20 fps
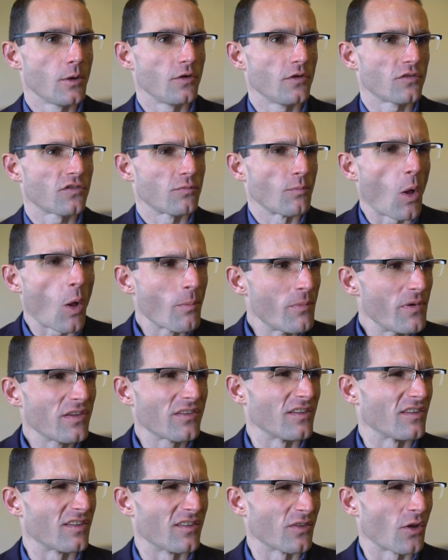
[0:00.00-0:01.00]
Small
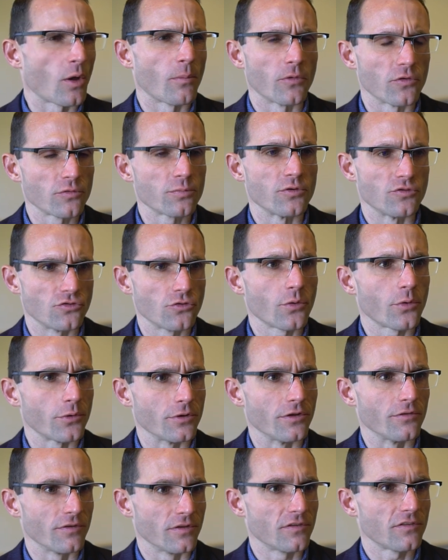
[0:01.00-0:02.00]
business is almost
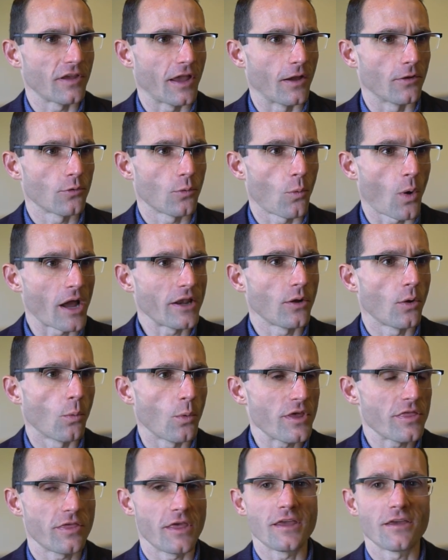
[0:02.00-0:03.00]
pejorative in sound. Why don't
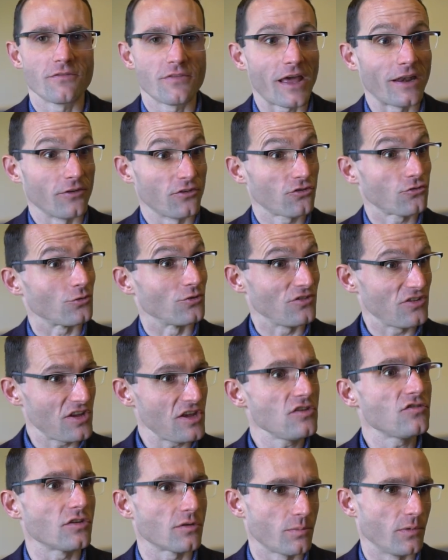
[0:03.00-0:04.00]
we think of that as
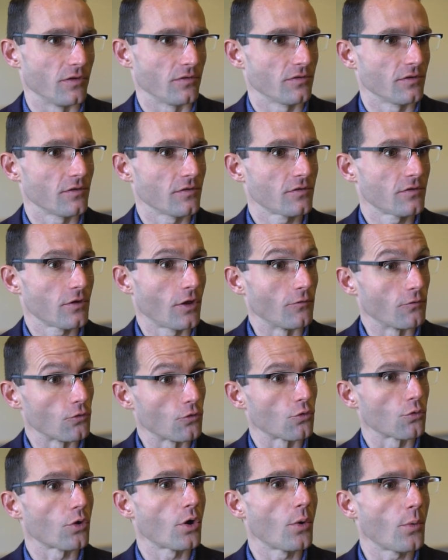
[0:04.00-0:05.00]
strategic business, of
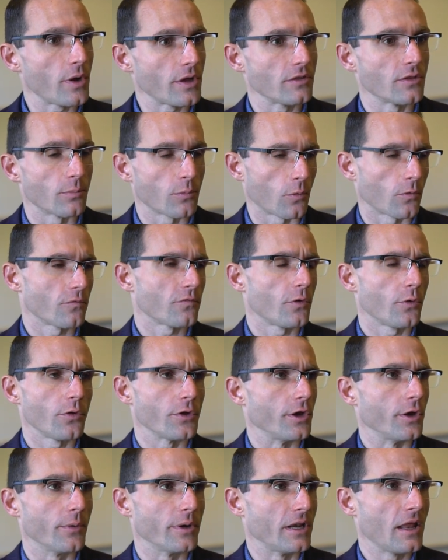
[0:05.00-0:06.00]
growing the
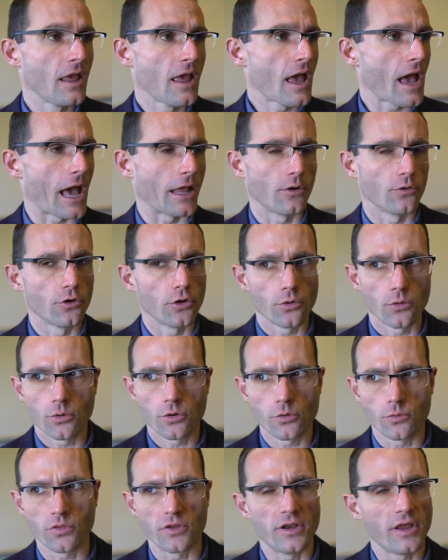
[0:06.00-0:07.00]
portfolio? And I don't know
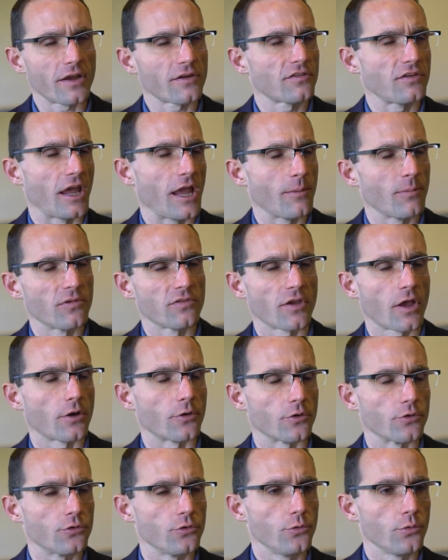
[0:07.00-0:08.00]
who the next Amazon
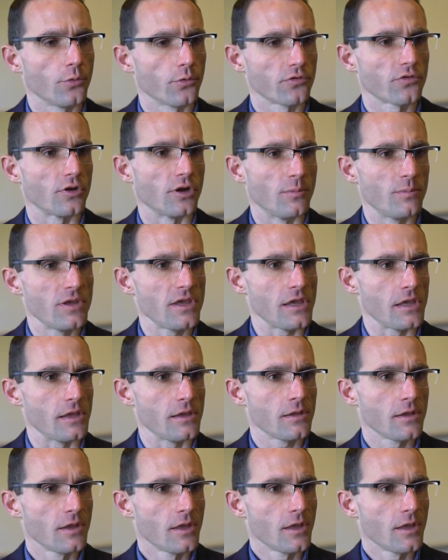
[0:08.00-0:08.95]
or Google is going to be,